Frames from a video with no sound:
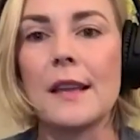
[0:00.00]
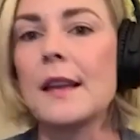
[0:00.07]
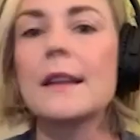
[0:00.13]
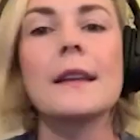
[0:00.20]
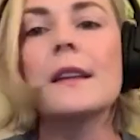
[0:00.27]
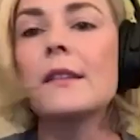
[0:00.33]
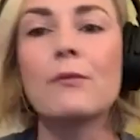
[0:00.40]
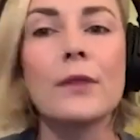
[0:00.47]

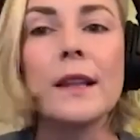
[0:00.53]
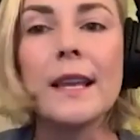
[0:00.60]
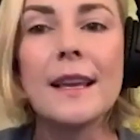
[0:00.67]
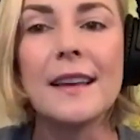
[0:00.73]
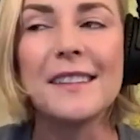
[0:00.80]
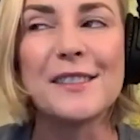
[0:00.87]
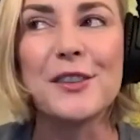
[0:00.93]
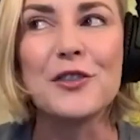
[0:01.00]
It really
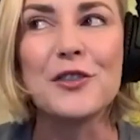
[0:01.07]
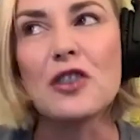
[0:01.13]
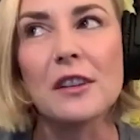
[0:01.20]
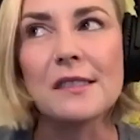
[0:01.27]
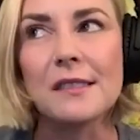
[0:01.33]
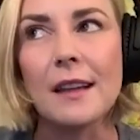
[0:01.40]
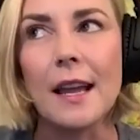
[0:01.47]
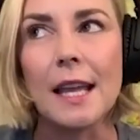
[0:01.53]
isn't
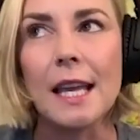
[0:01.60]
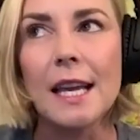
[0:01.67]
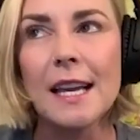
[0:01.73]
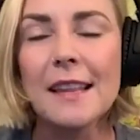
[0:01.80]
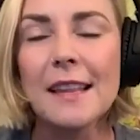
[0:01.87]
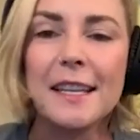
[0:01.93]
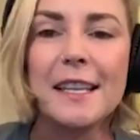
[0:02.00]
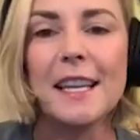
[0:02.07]
just the
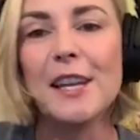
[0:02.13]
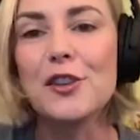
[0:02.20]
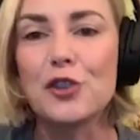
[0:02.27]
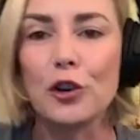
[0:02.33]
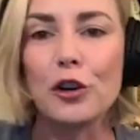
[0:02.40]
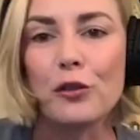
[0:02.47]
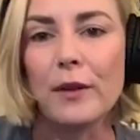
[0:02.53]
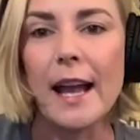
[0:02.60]
knee
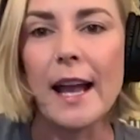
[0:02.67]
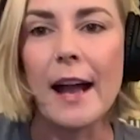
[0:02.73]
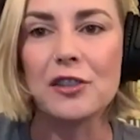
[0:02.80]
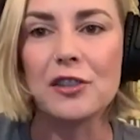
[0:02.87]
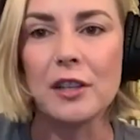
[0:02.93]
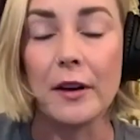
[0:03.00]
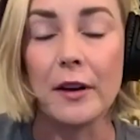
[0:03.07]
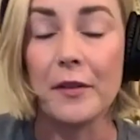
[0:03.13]
jerk
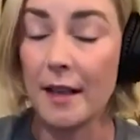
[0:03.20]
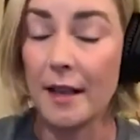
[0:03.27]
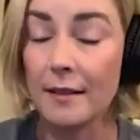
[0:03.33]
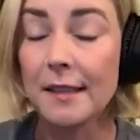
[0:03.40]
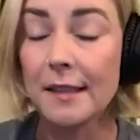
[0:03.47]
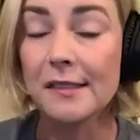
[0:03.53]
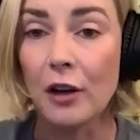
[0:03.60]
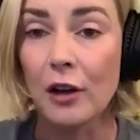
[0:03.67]
reactionary thing, at
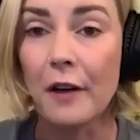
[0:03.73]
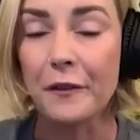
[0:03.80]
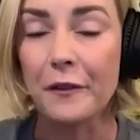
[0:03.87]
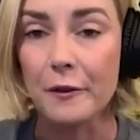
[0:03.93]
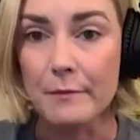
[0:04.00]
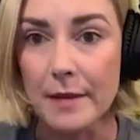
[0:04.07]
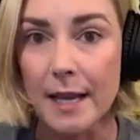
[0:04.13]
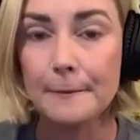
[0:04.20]
least not
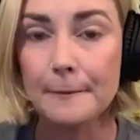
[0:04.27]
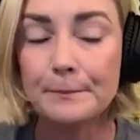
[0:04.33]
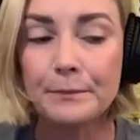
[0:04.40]
for me.